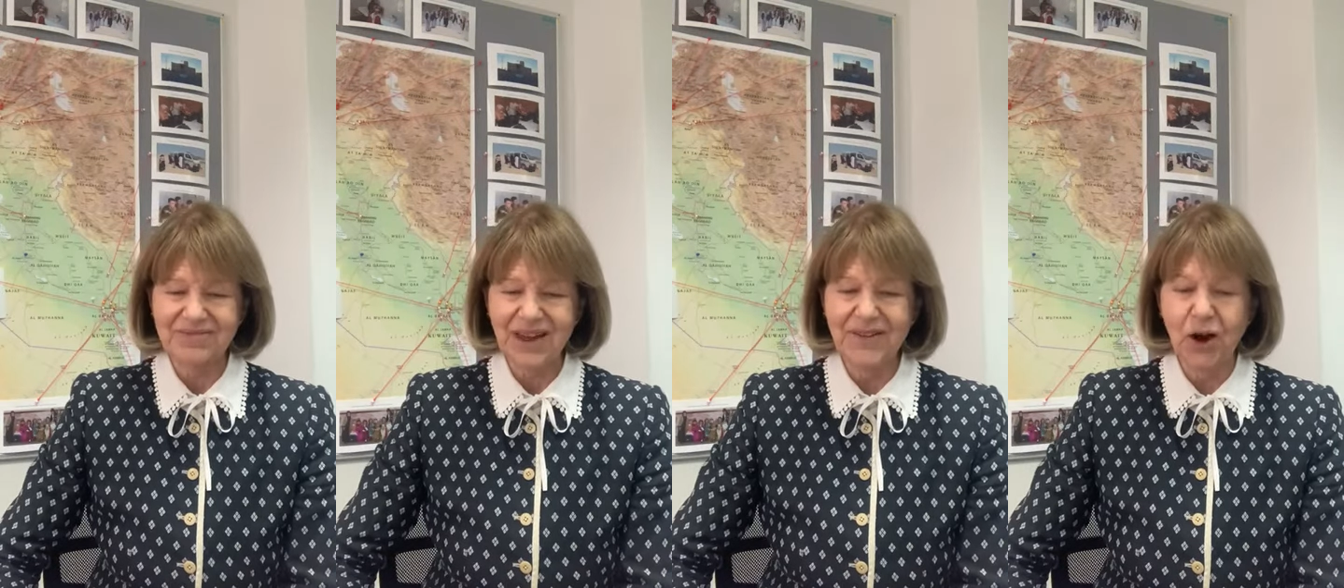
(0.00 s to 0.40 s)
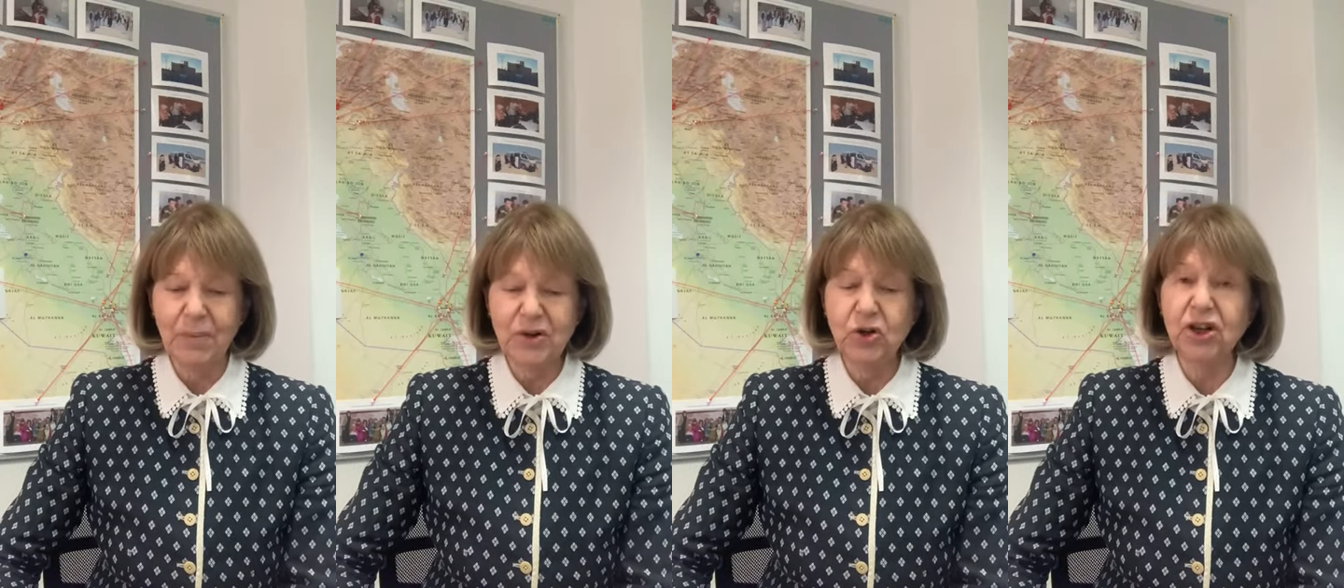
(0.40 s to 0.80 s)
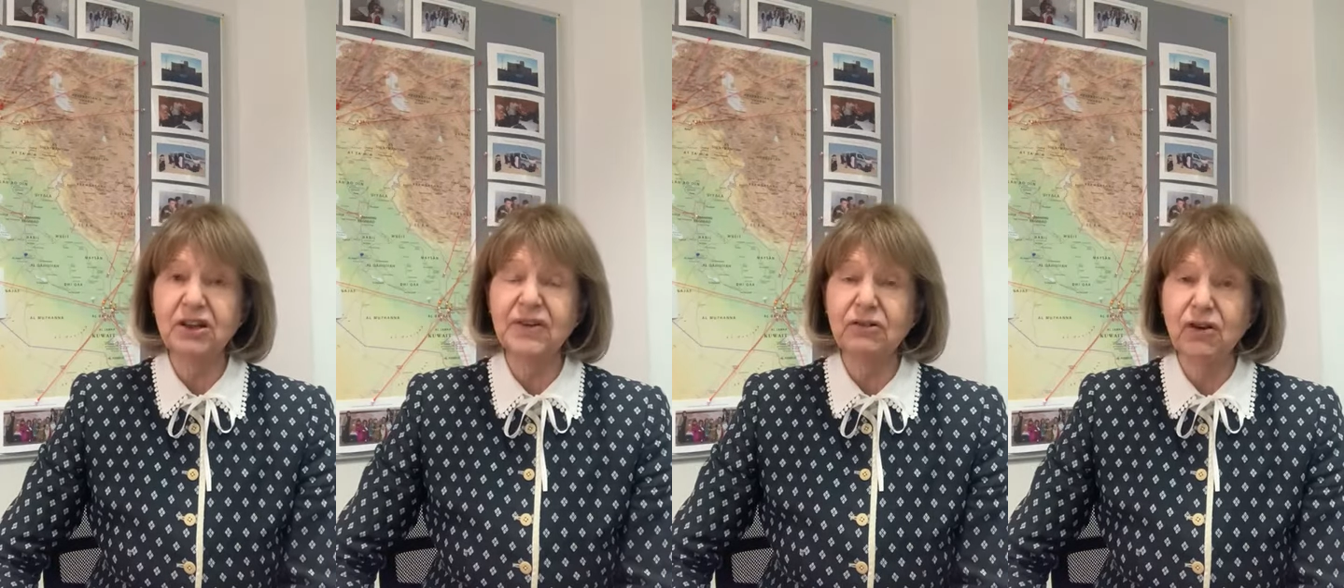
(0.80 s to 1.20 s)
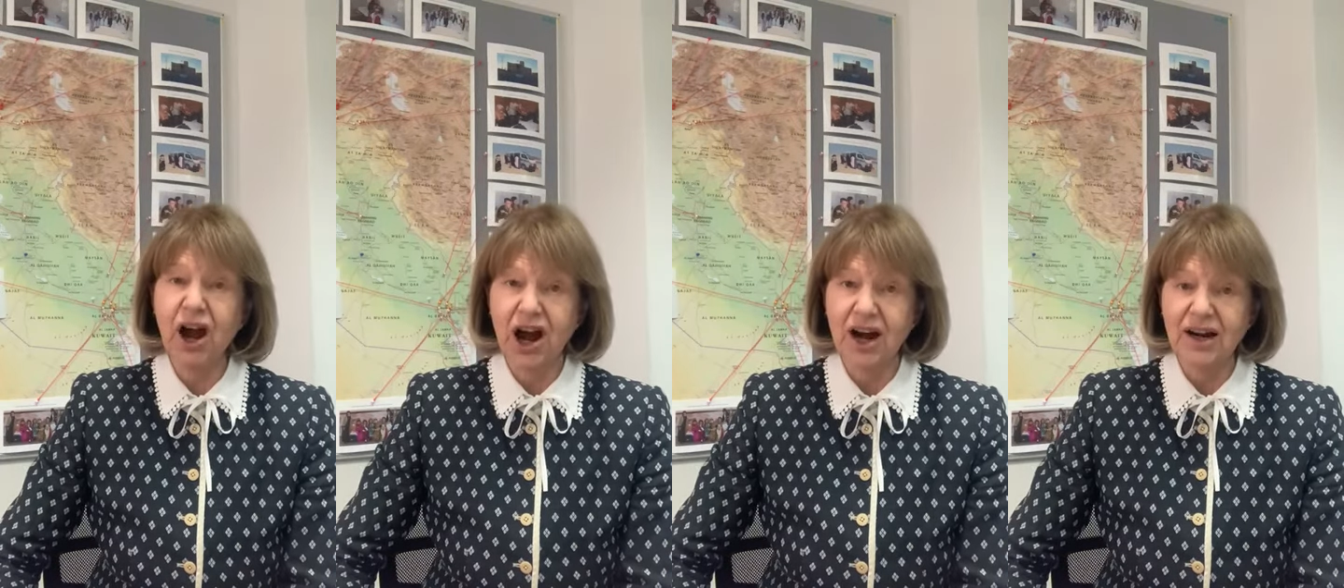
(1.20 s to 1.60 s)
The opportunity for
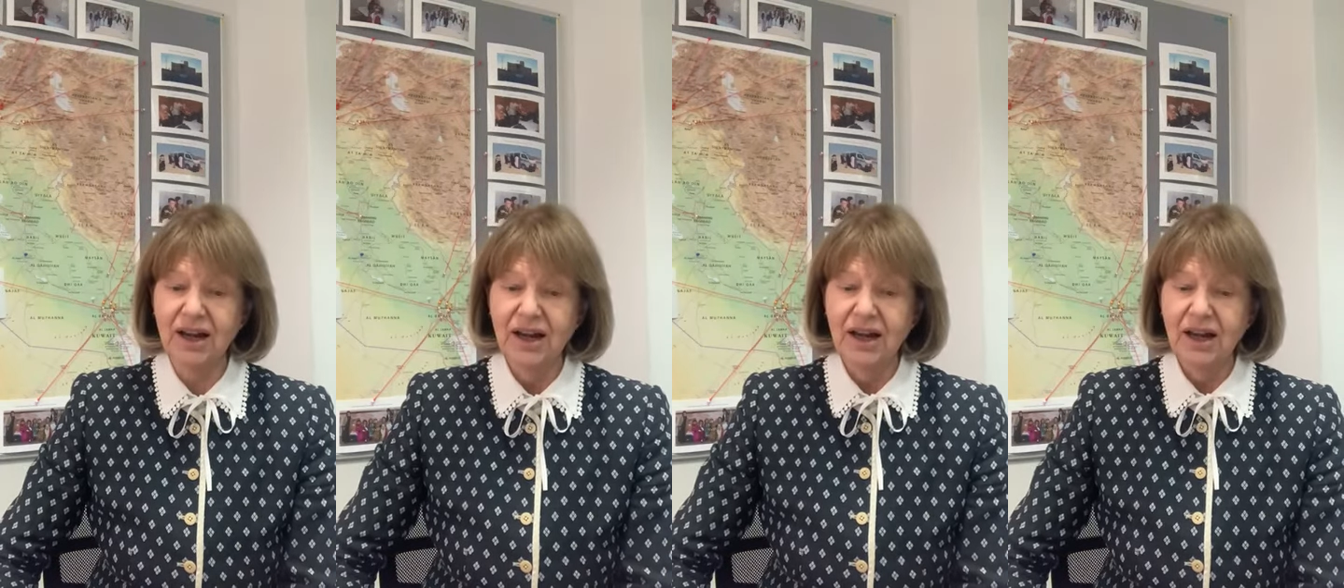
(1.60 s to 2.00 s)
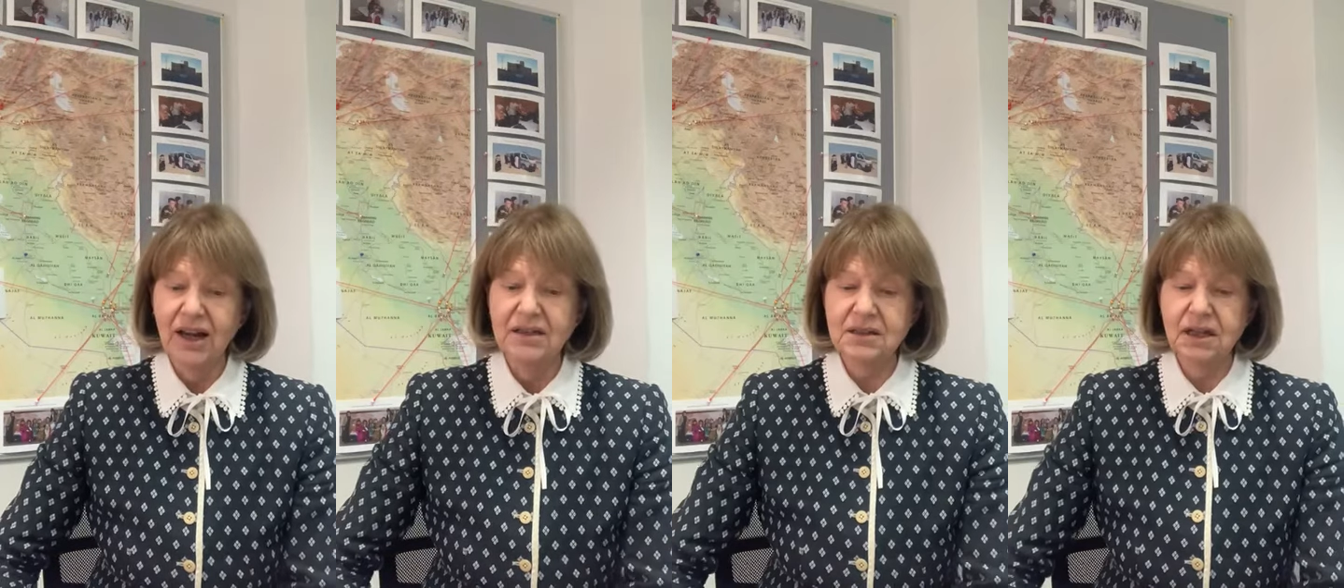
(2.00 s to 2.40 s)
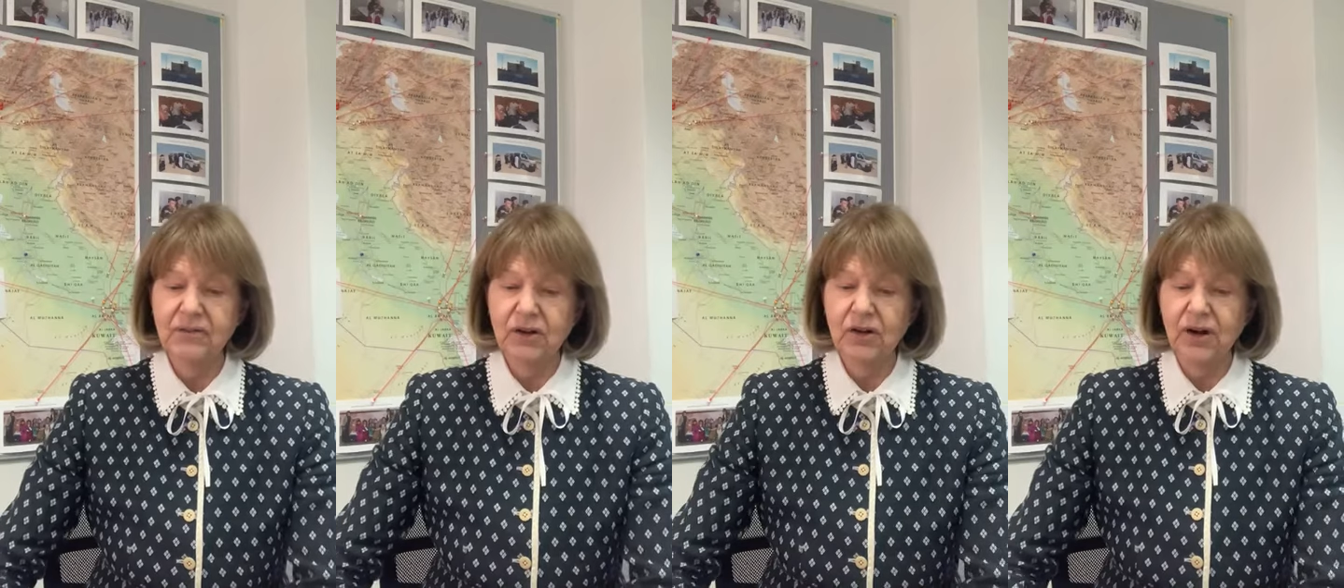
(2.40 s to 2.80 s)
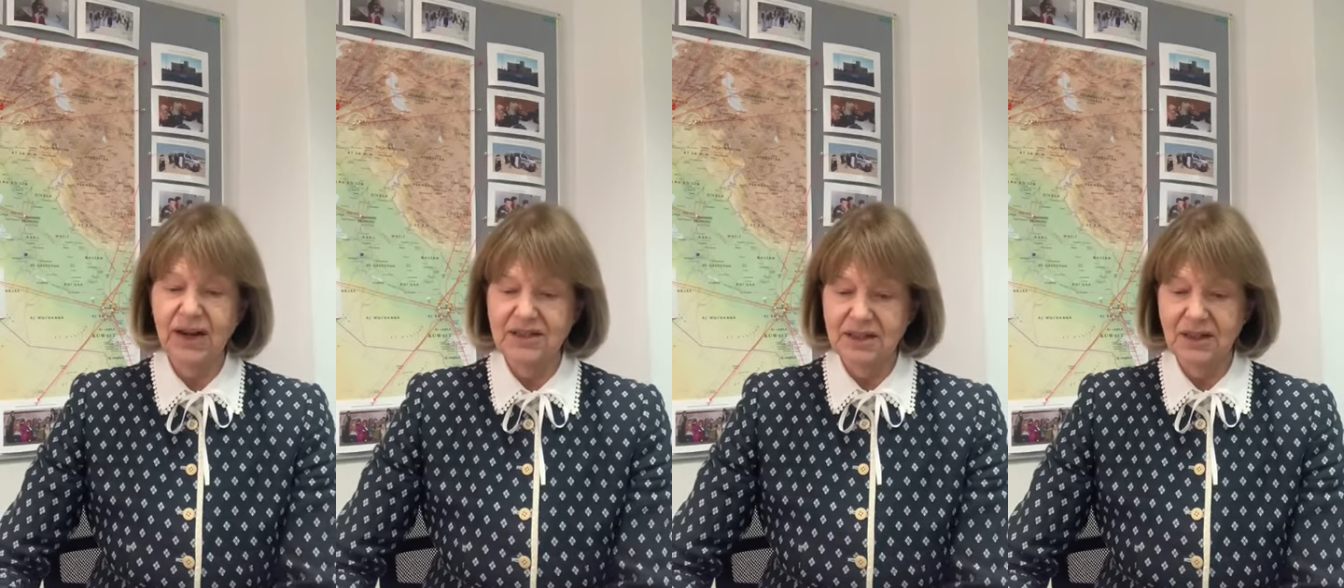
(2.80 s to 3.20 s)
Iraq is even
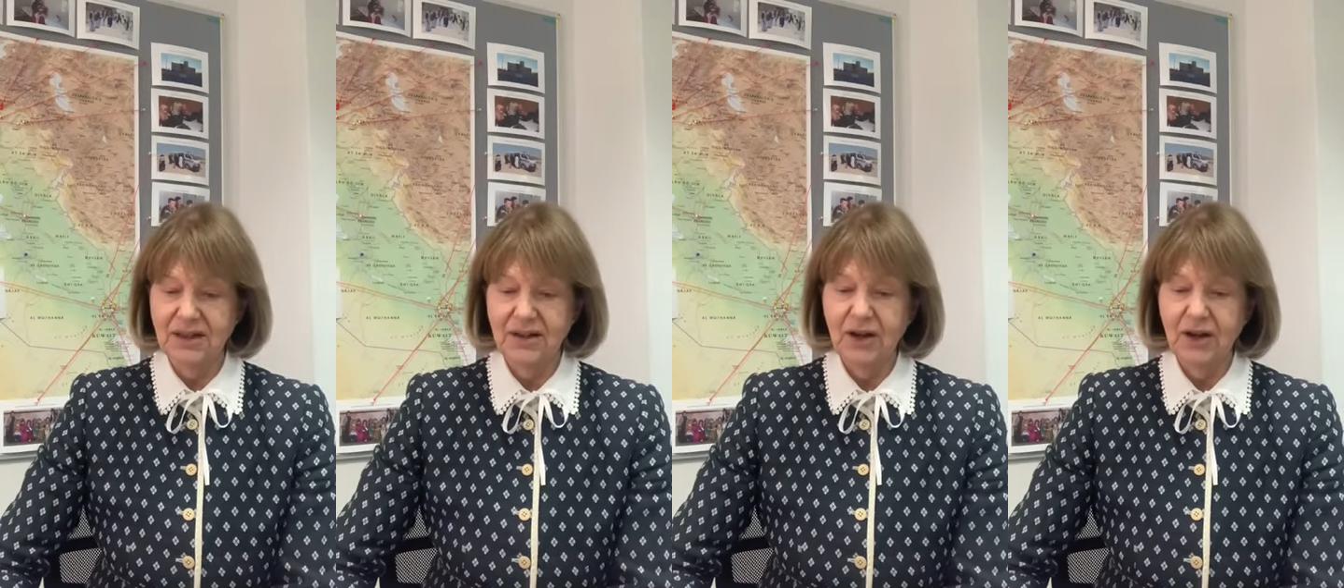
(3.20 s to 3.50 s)
greater.